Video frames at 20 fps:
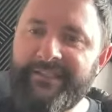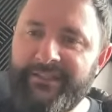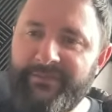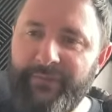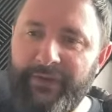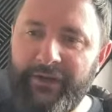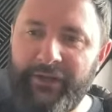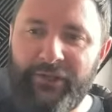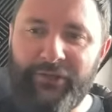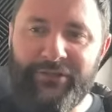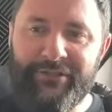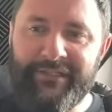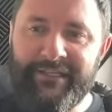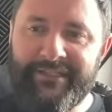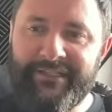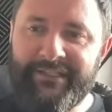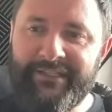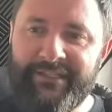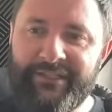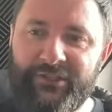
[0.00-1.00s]
been a huge
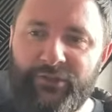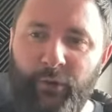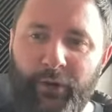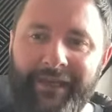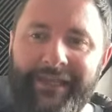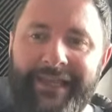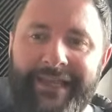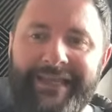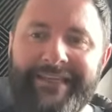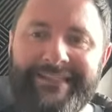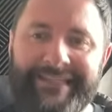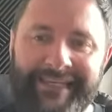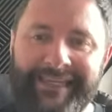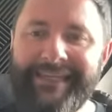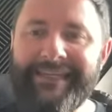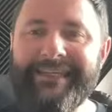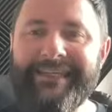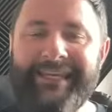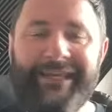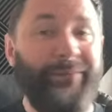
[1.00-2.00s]
listener since
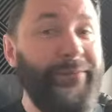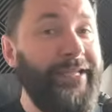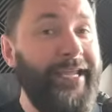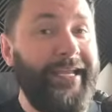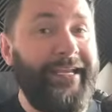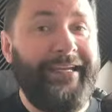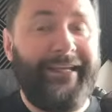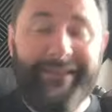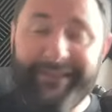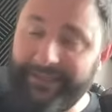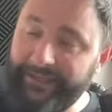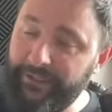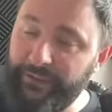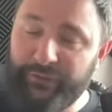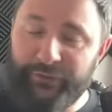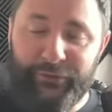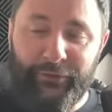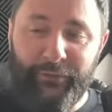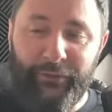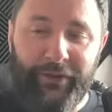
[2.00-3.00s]
2018. Keep killing it. Thank you
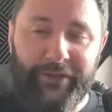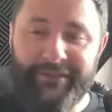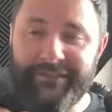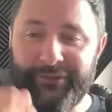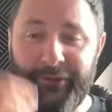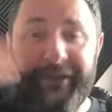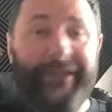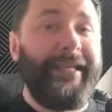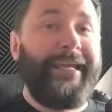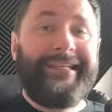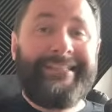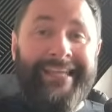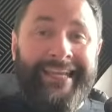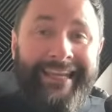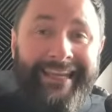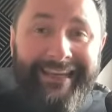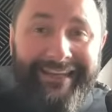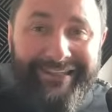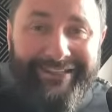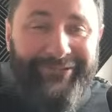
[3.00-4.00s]
so much.
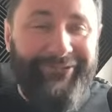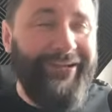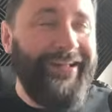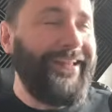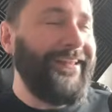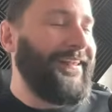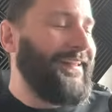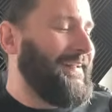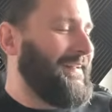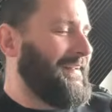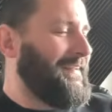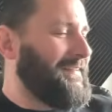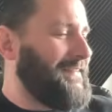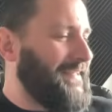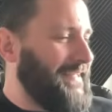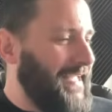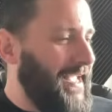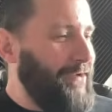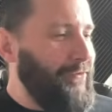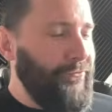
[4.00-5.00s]
2018 as well, the
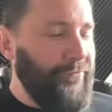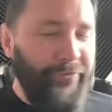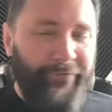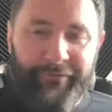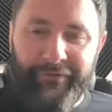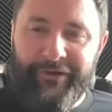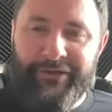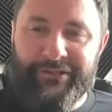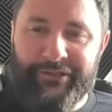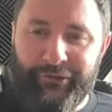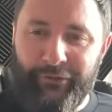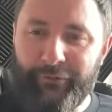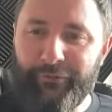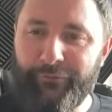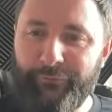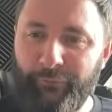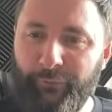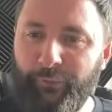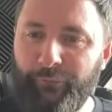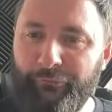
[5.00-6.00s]
year of the first God
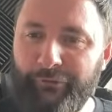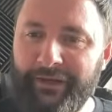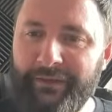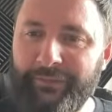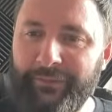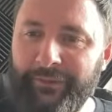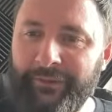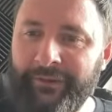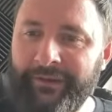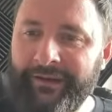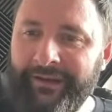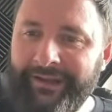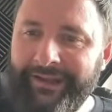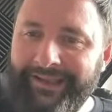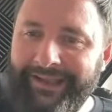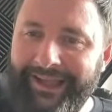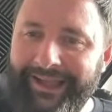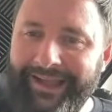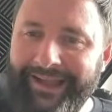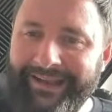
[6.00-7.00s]
of War reboot.
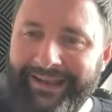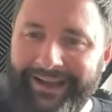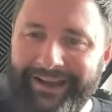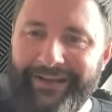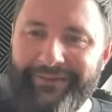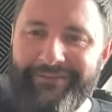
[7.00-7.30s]
Kind of